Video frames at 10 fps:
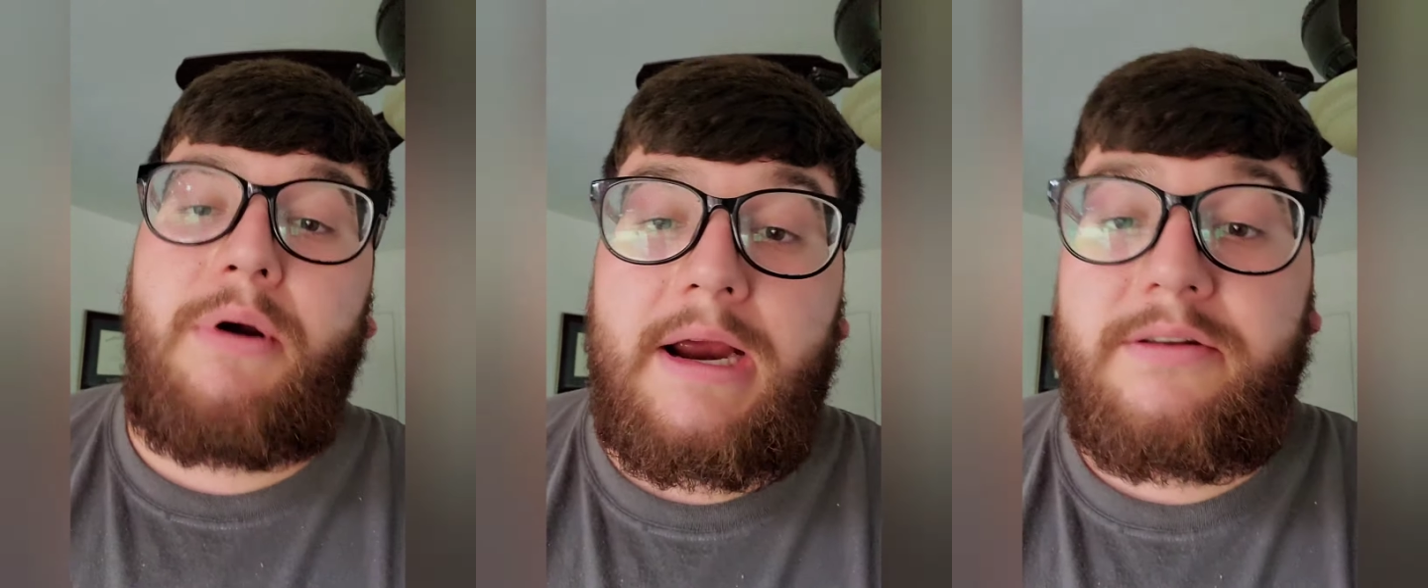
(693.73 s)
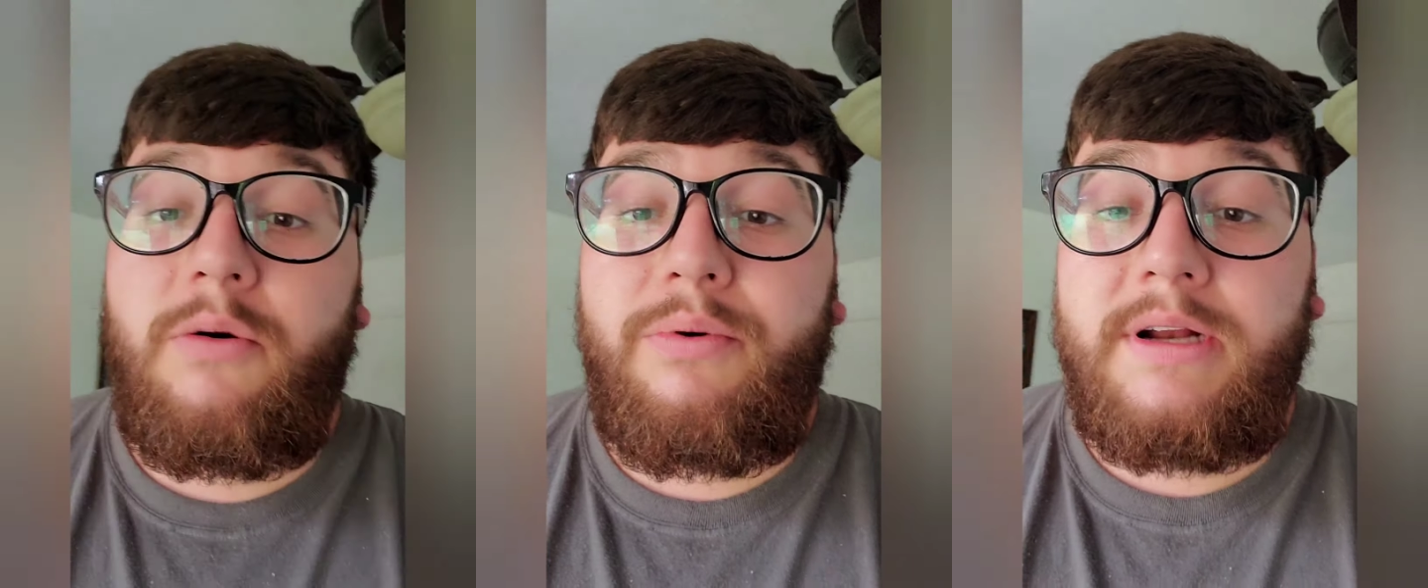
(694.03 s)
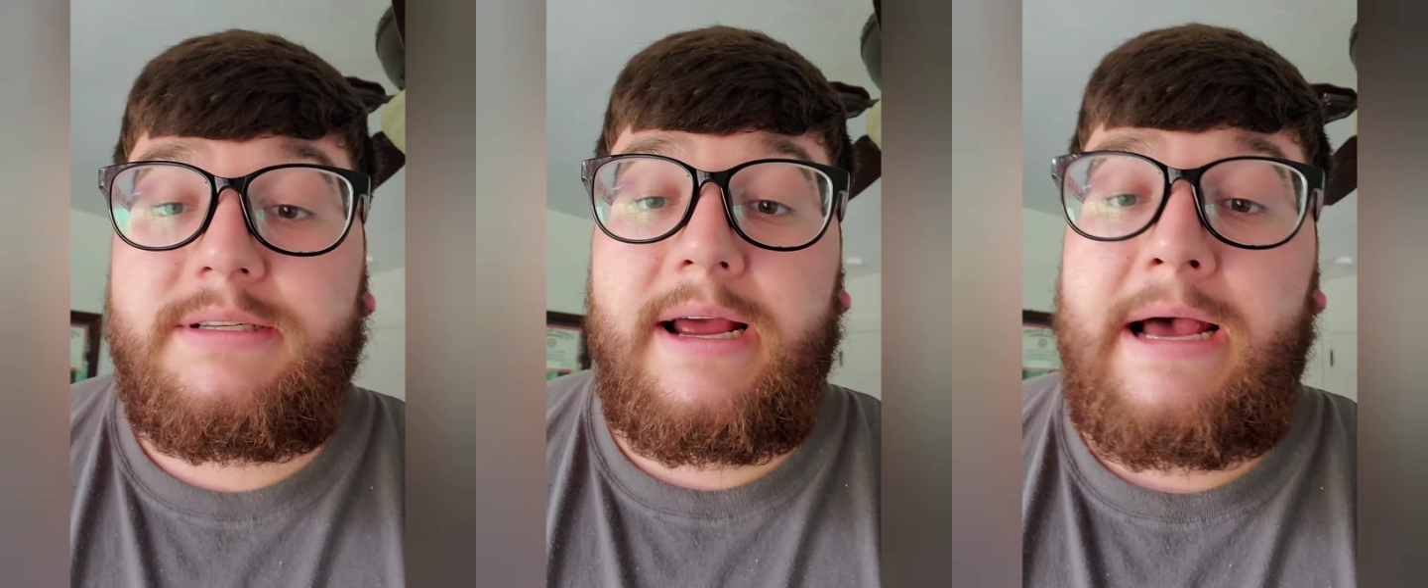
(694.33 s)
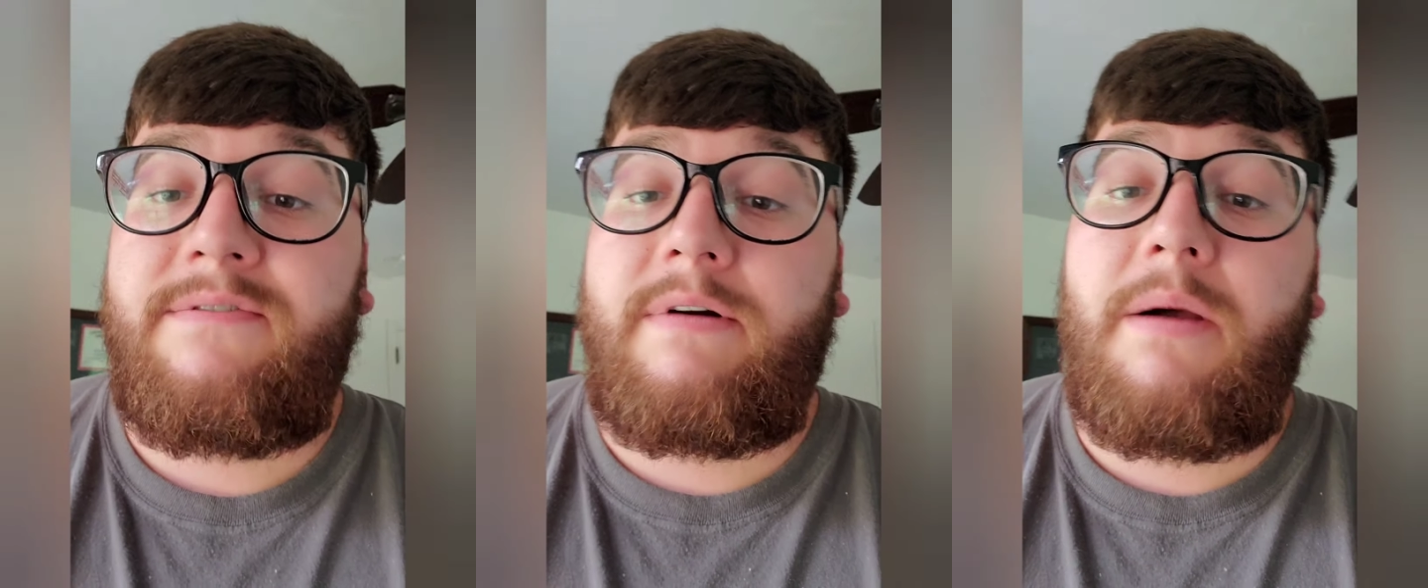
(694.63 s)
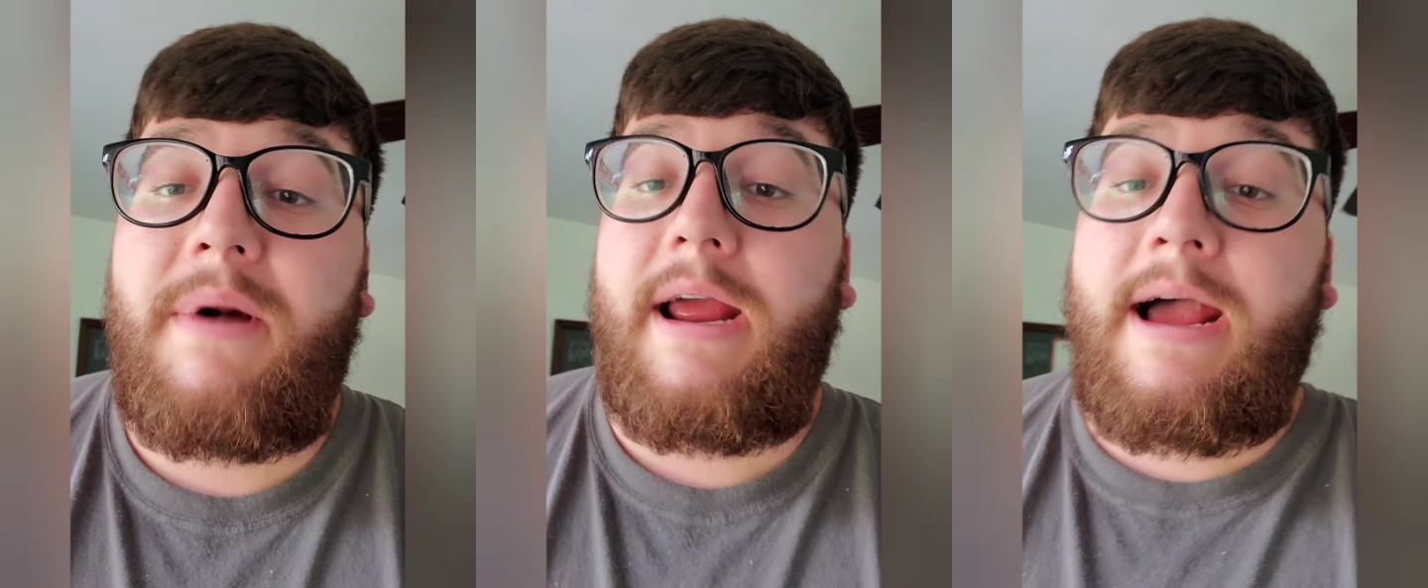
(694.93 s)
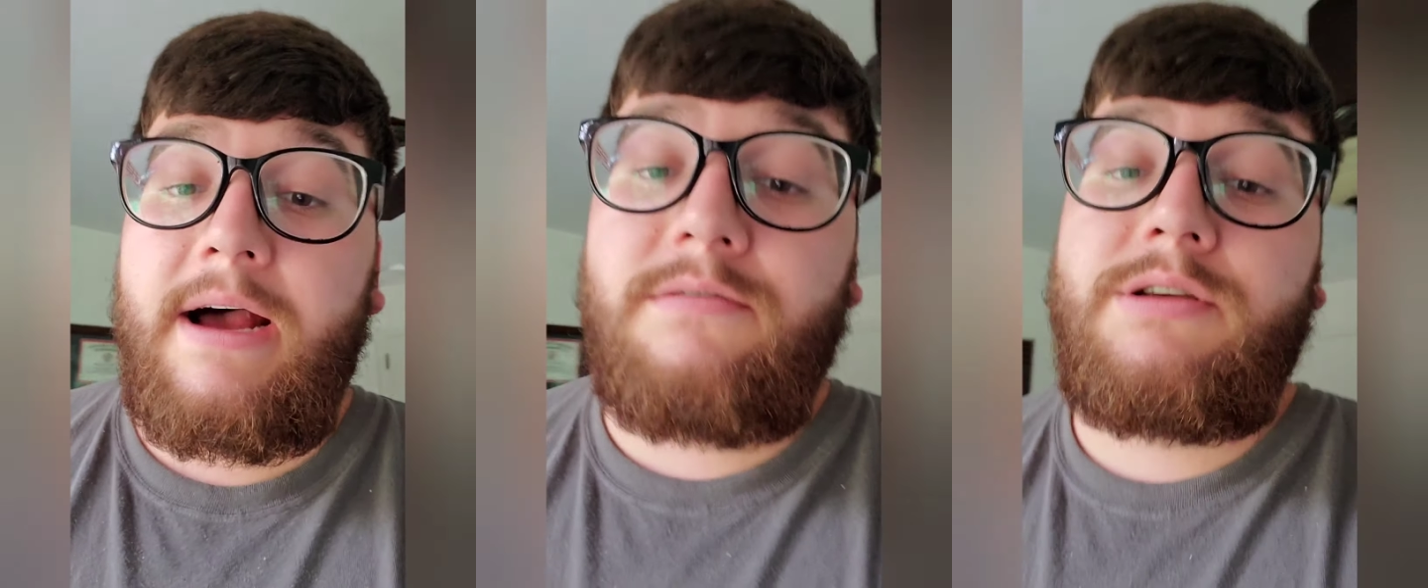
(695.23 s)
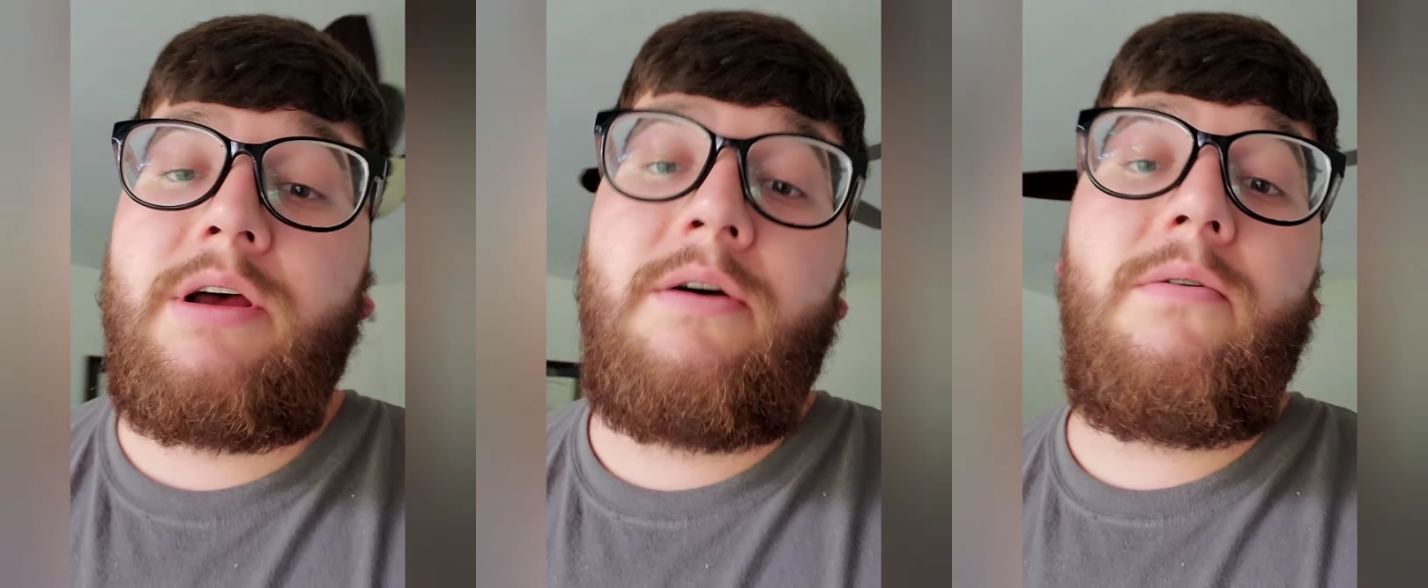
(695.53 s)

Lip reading: practical prints I have around my house,